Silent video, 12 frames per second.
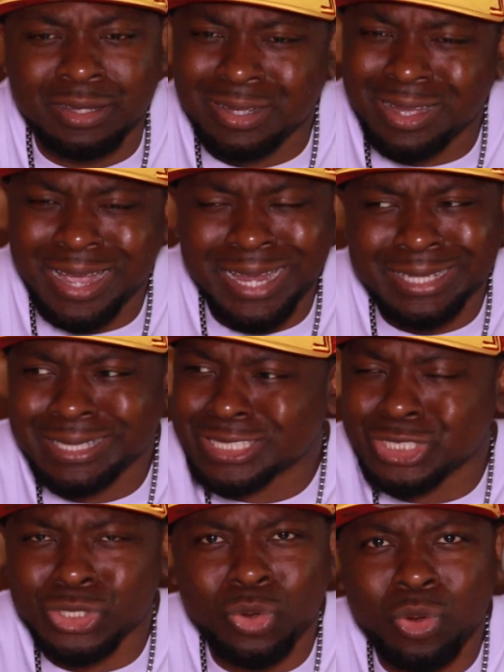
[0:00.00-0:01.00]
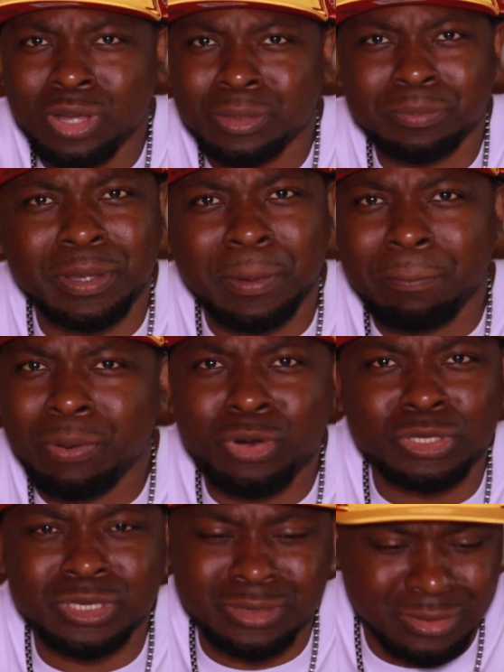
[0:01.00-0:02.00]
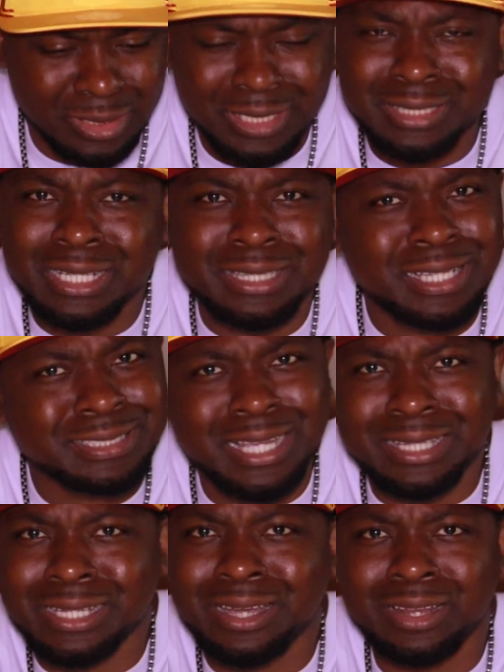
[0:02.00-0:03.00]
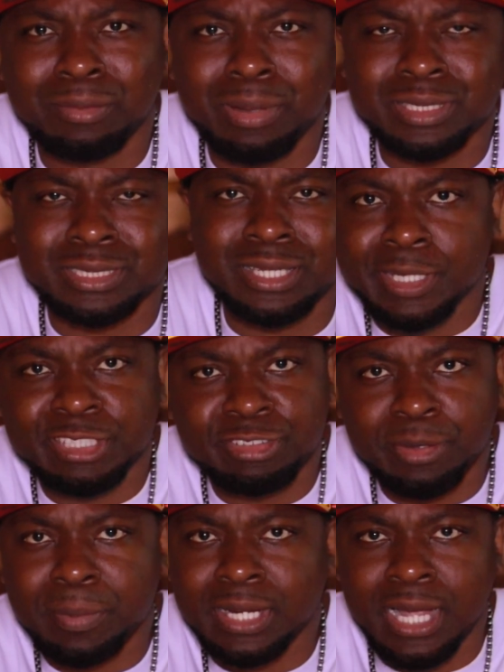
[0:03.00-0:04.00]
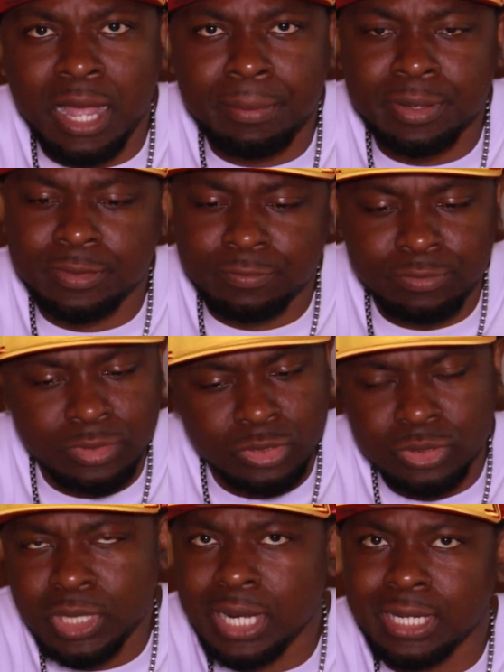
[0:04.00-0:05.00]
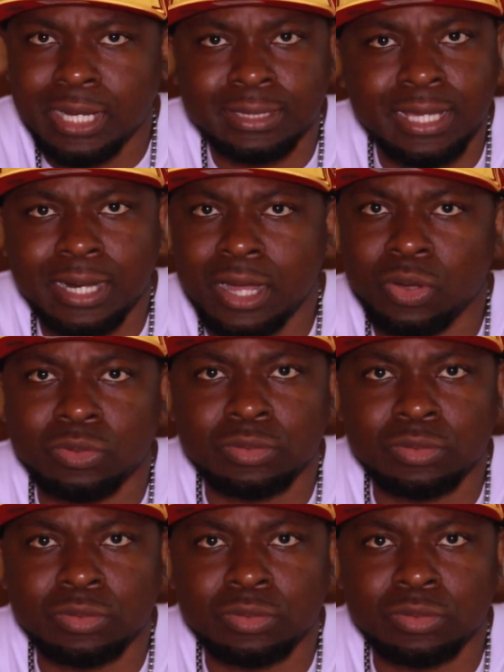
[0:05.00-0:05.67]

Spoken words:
I ain't dissing no other person that's got the color of my skin. If you're in my comment, you gotta cut that out.